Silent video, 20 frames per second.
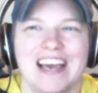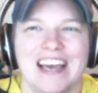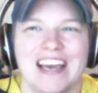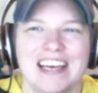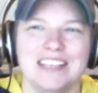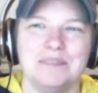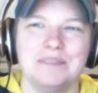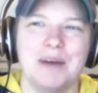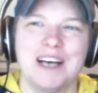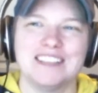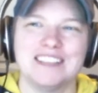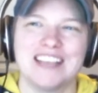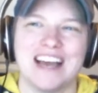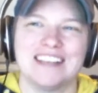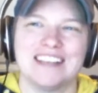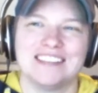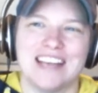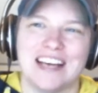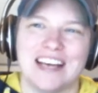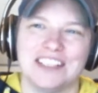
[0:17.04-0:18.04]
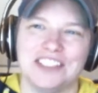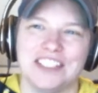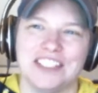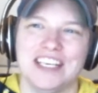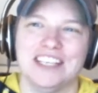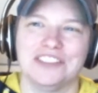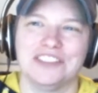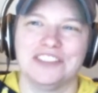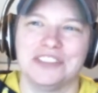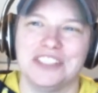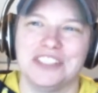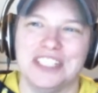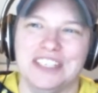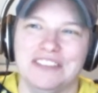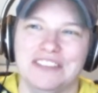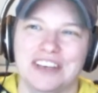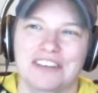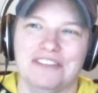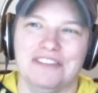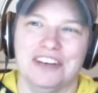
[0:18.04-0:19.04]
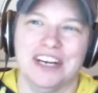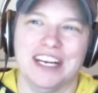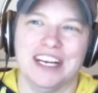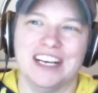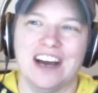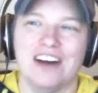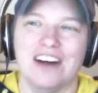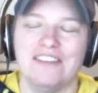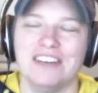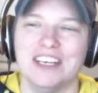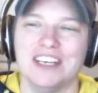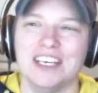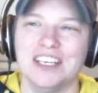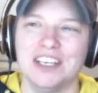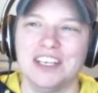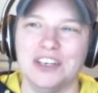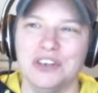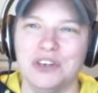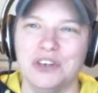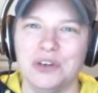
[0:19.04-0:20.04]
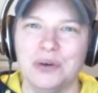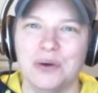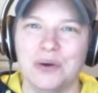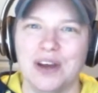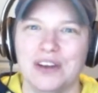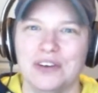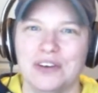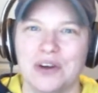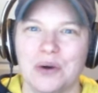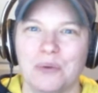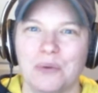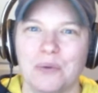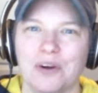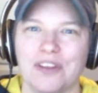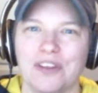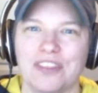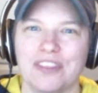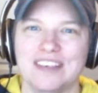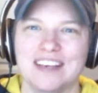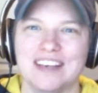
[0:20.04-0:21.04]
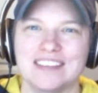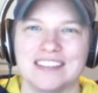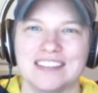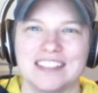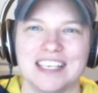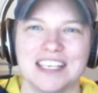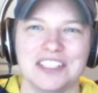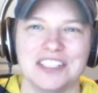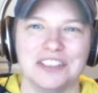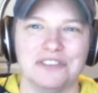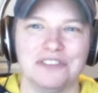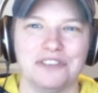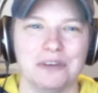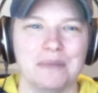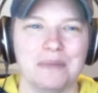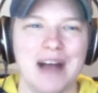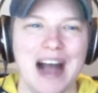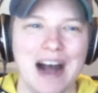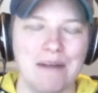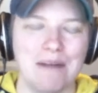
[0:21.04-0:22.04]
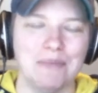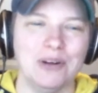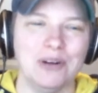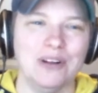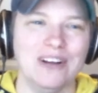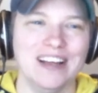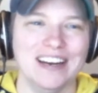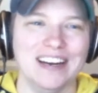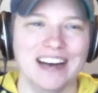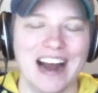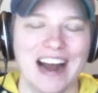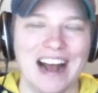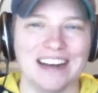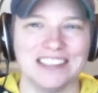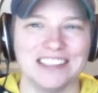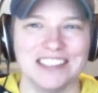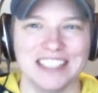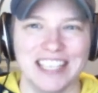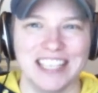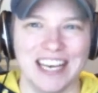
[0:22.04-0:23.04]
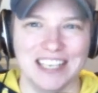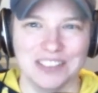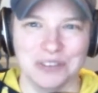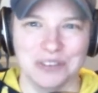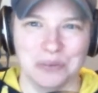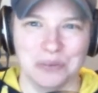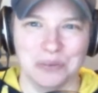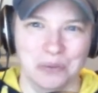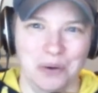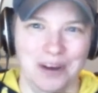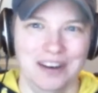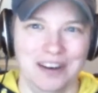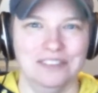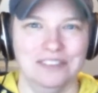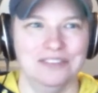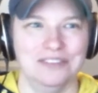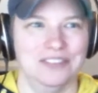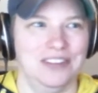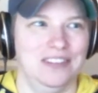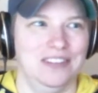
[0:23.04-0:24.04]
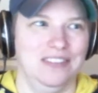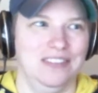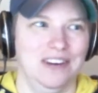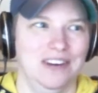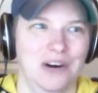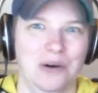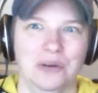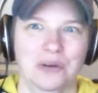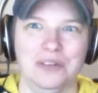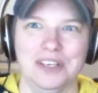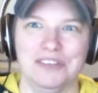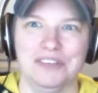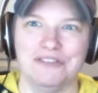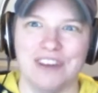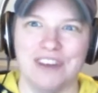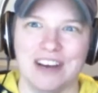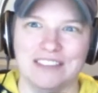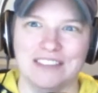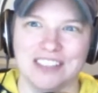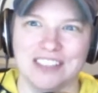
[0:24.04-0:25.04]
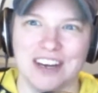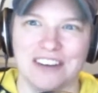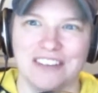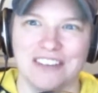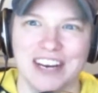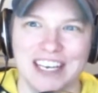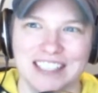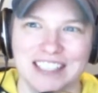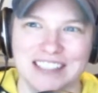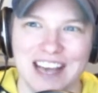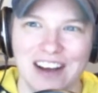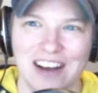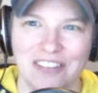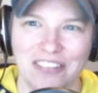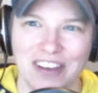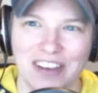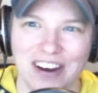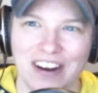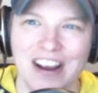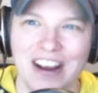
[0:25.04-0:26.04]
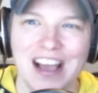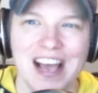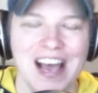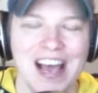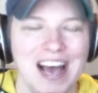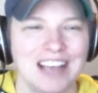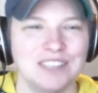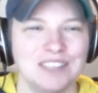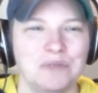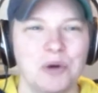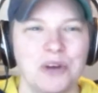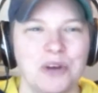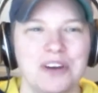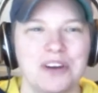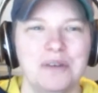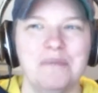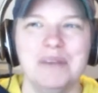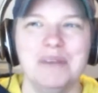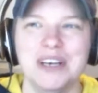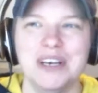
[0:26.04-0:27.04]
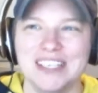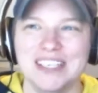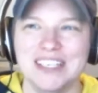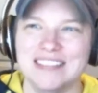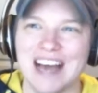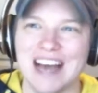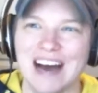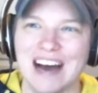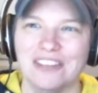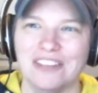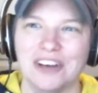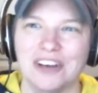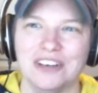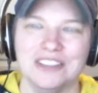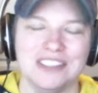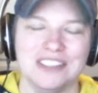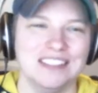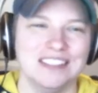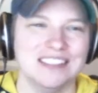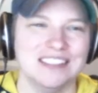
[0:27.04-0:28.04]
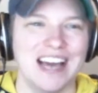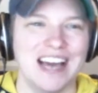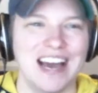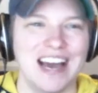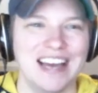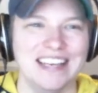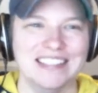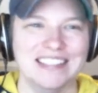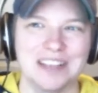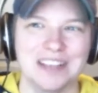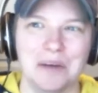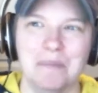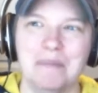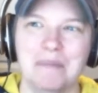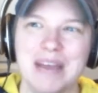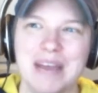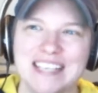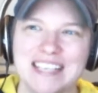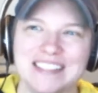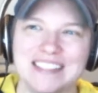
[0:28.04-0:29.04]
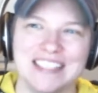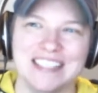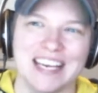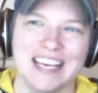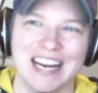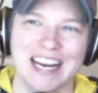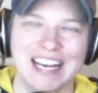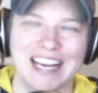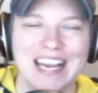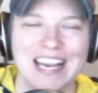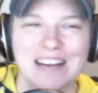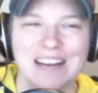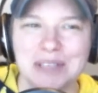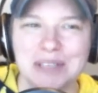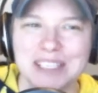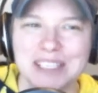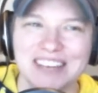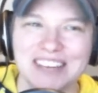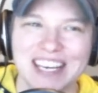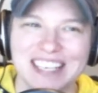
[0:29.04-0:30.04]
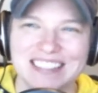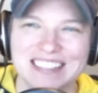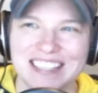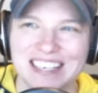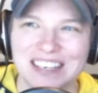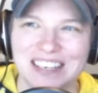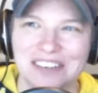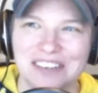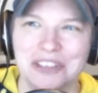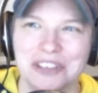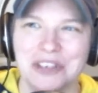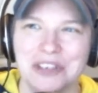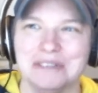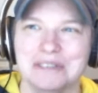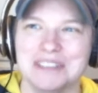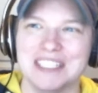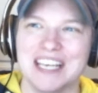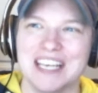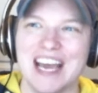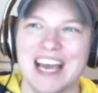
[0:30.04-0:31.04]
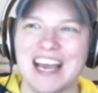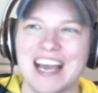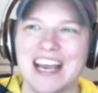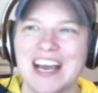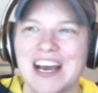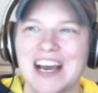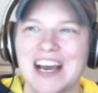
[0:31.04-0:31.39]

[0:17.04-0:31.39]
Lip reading: His podcast actually has received a very coveted new and noteworthy designation from Apple, and it actually has one of the only 5-star ratings out there, has more than 1 million downloads. This guy is amazing, and I can't believe I get to interview him today.